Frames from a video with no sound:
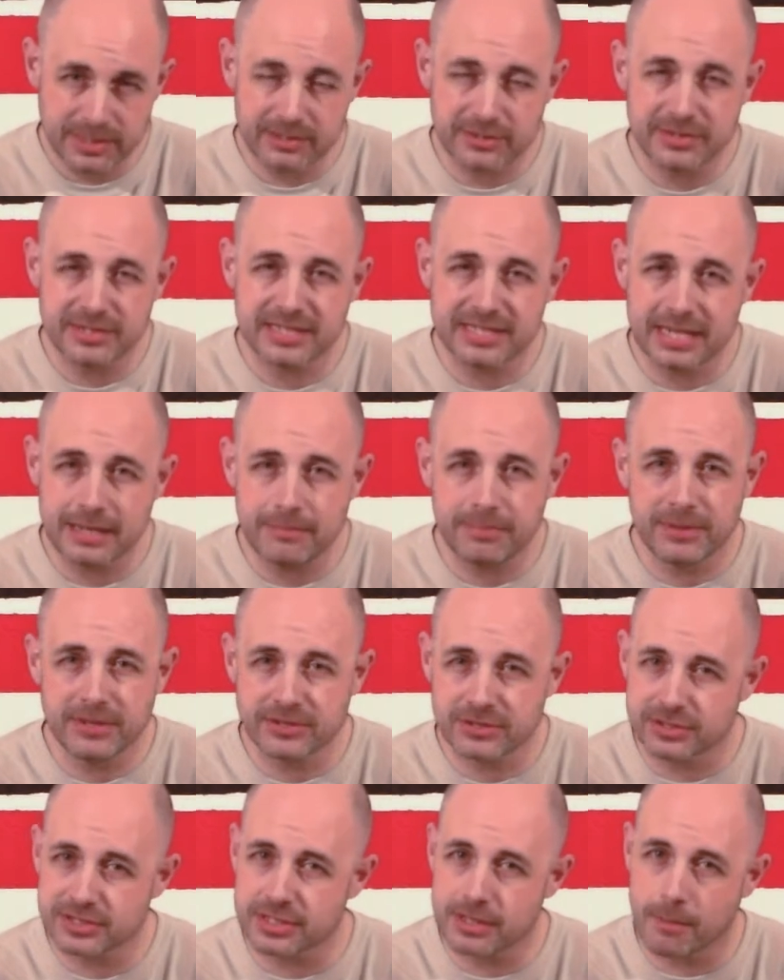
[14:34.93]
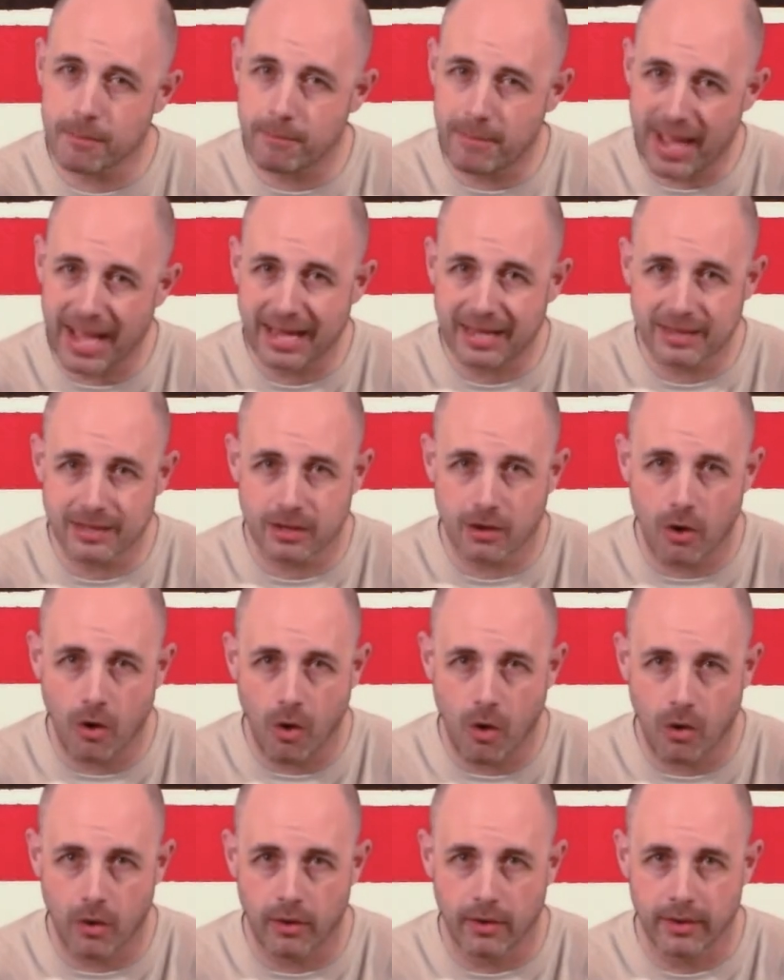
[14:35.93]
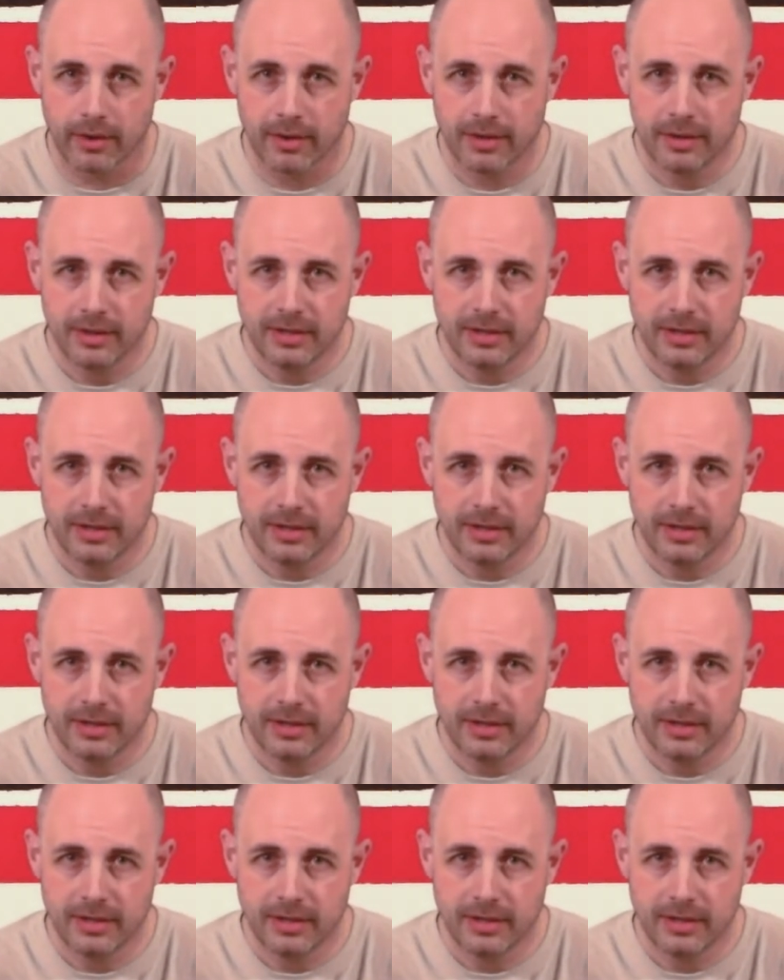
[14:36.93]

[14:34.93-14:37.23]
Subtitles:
but they're the same pictures on the back of the card.